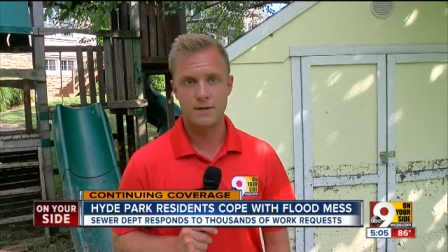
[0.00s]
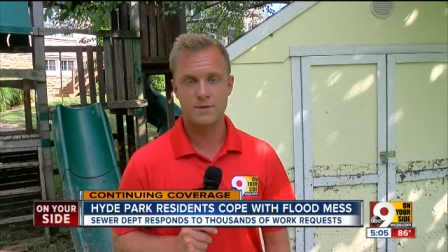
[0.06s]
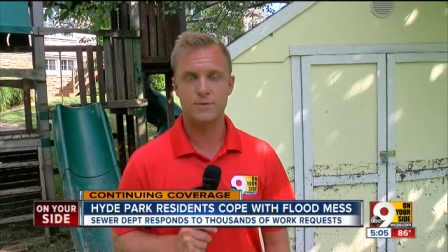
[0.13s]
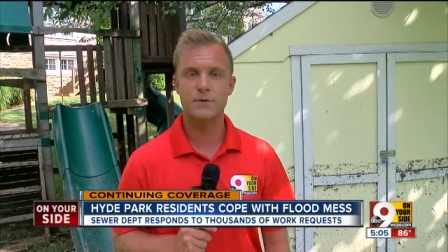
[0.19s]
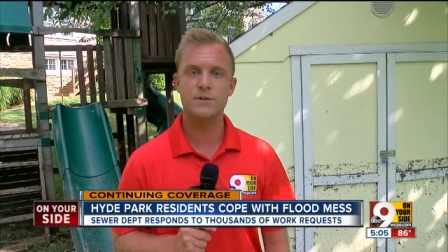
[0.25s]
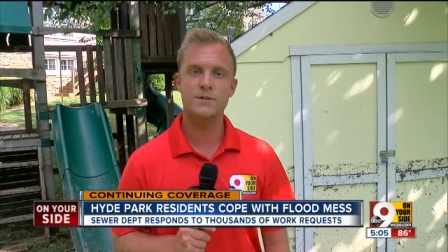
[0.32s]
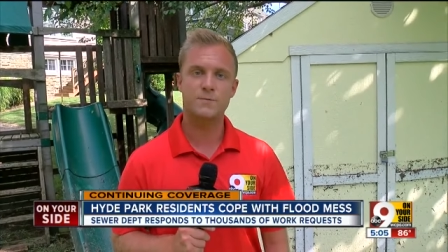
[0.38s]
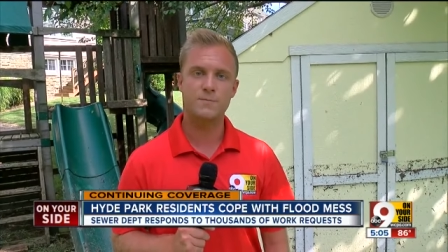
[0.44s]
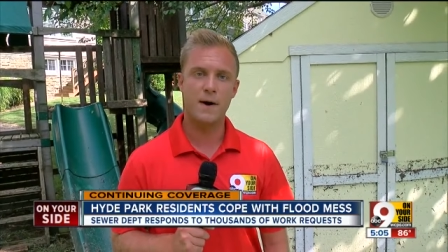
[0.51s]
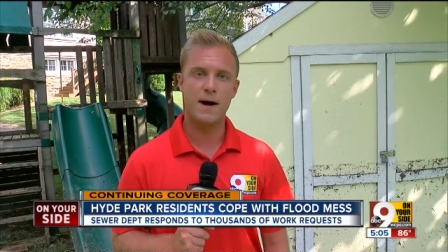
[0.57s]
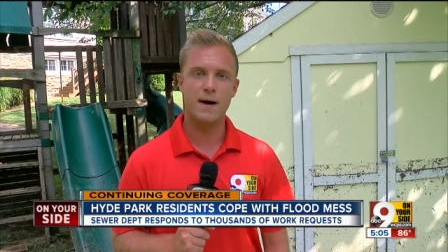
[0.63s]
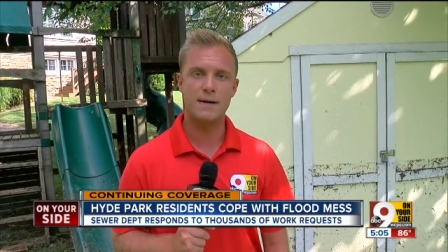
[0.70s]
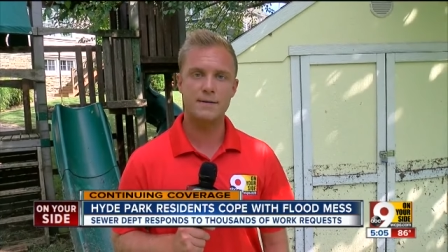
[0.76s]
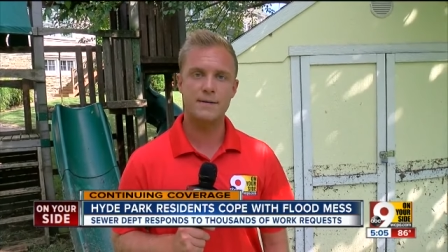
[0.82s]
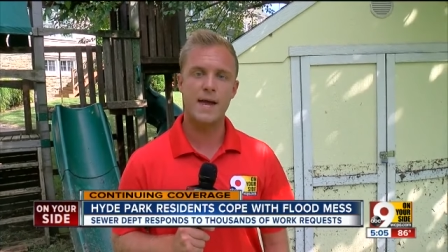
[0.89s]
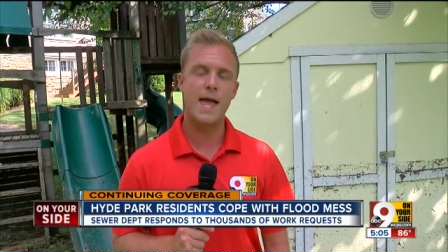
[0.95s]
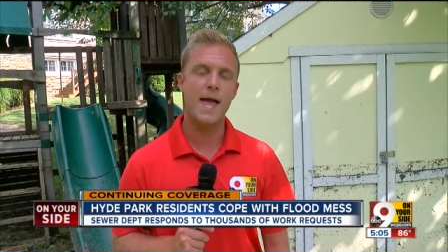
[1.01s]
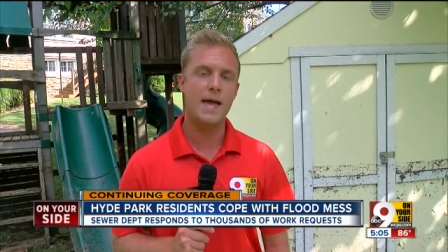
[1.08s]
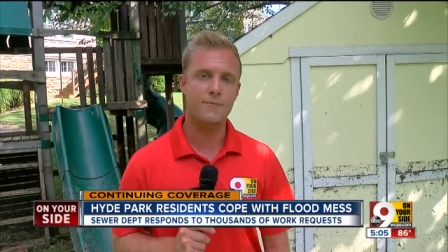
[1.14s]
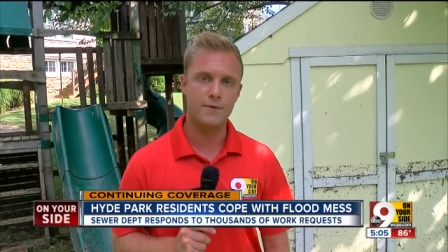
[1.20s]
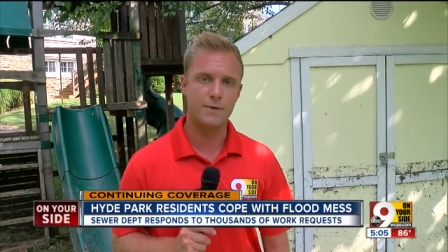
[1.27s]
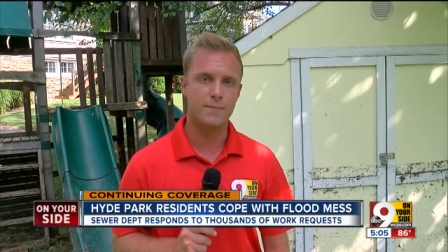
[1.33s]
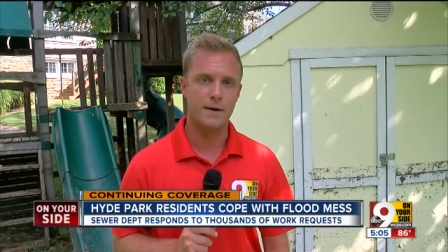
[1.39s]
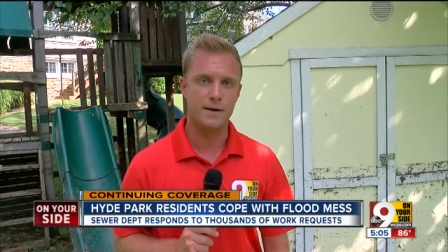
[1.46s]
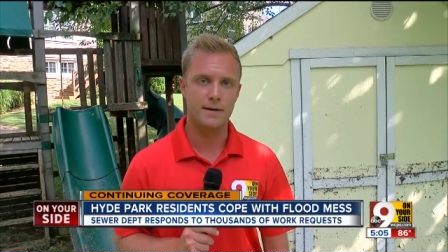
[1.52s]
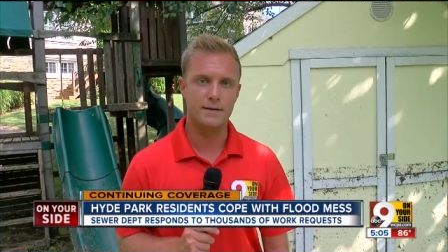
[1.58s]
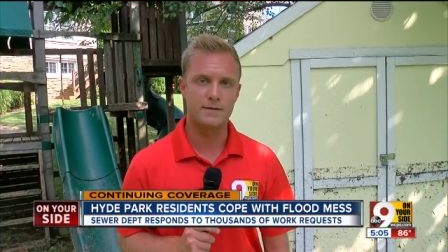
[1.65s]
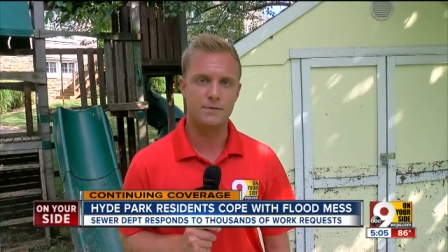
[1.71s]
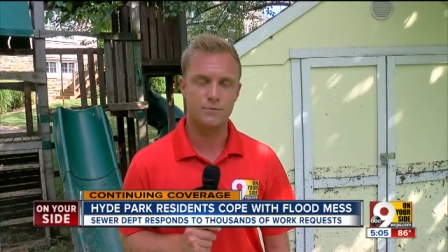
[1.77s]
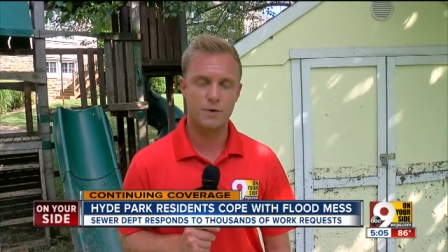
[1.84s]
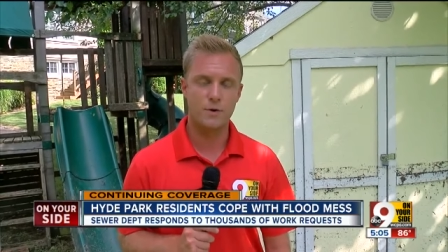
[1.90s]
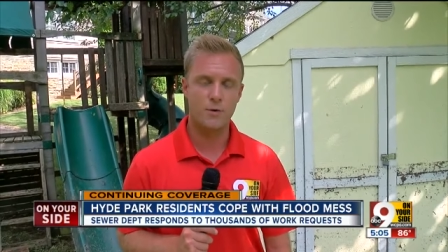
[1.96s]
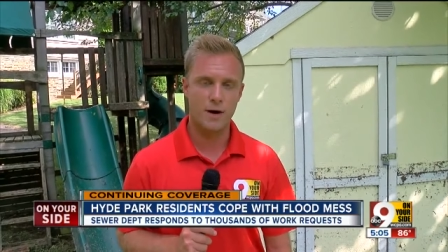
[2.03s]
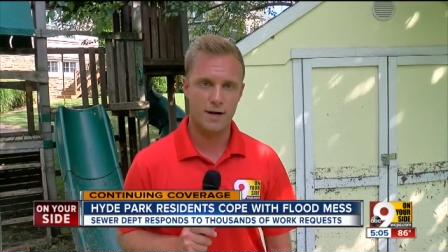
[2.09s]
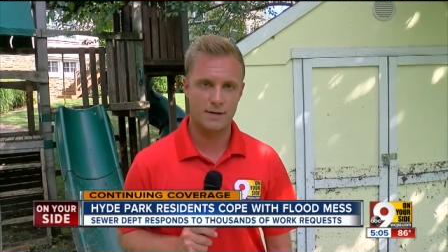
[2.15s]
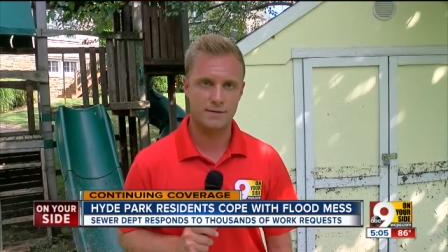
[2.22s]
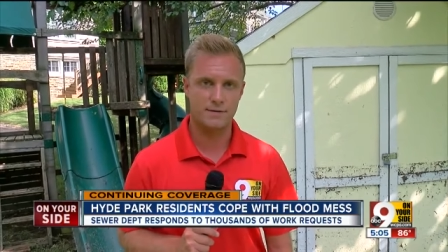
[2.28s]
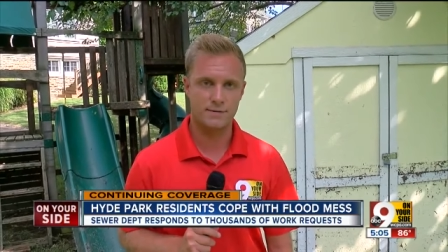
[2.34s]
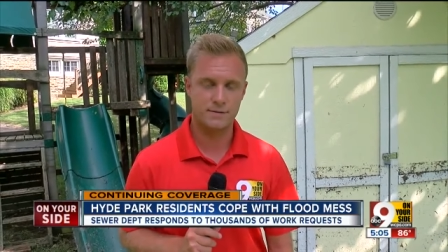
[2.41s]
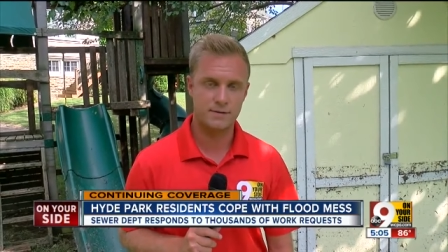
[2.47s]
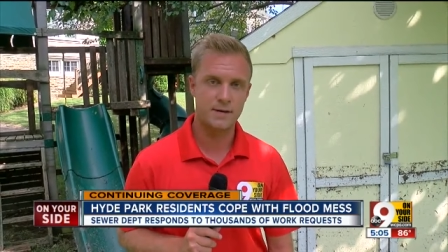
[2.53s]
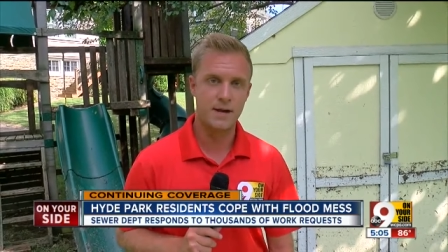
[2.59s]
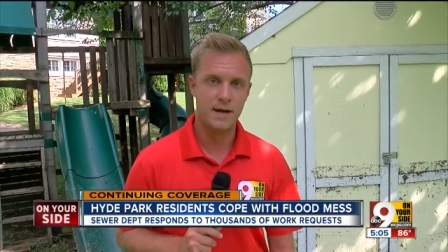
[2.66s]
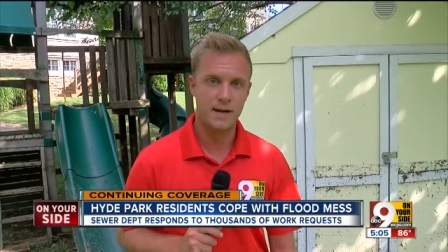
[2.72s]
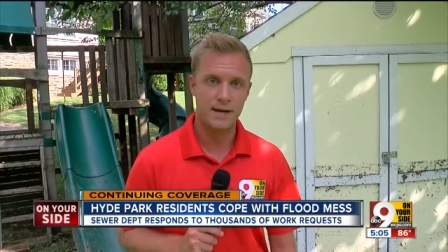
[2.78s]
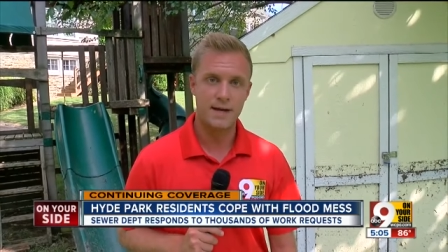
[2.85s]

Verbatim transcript: to respond to everybody's requests.